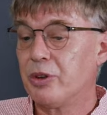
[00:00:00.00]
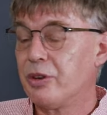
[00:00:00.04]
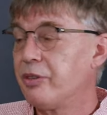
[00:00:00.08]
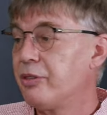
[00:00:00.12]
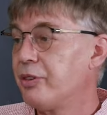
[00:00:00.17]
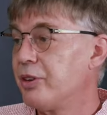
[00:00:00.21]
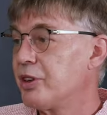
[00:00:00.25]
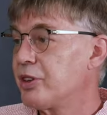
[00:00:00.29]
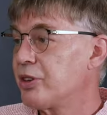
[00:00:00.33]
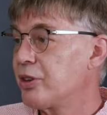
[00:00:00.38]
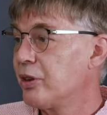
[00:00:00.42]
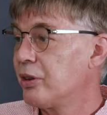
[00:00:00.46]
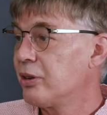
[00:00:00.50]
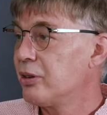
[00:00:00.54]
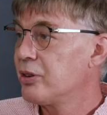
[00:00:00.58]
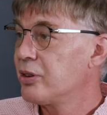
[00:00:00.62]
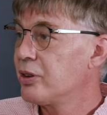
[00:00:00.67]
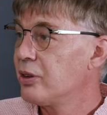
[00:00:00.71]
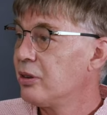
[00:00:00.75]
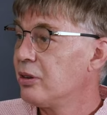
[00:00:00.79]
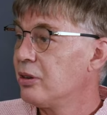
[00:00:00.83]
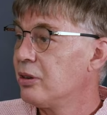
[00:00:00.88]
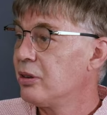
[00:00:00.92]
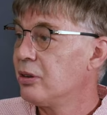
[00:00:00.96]
efficient?
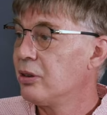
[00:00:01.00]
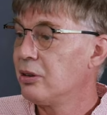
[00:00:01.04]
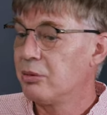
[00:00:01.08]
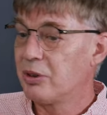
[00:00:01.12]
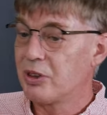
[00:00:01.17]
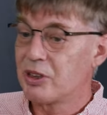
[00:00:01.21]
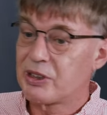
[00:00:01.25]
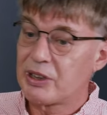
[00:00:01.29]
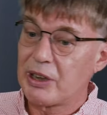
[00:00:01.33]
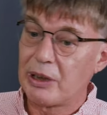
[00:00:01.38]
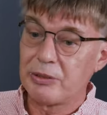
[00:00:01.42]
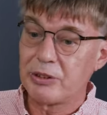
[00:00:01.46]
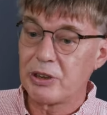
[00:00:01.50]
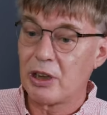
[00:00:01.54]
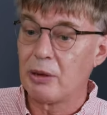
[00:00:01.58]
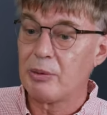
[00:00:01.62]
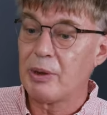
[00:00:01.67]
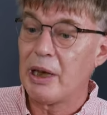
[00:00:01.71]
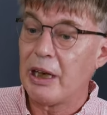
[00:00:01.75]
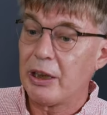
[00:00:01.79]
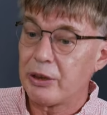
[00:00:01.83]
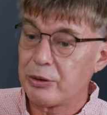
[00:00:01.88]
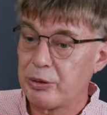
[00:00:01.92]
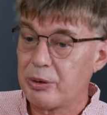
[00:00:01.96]
But at the same time,
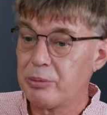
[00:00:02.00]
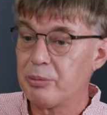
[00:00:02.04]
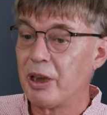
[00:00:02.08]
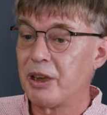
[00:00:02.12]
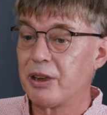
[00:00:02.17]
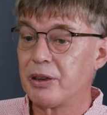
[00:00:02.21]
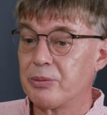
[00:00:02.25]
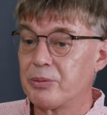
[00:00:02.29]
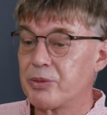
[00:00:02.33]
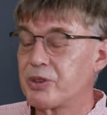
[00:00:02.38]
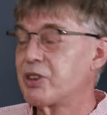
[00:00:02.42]
how do we make them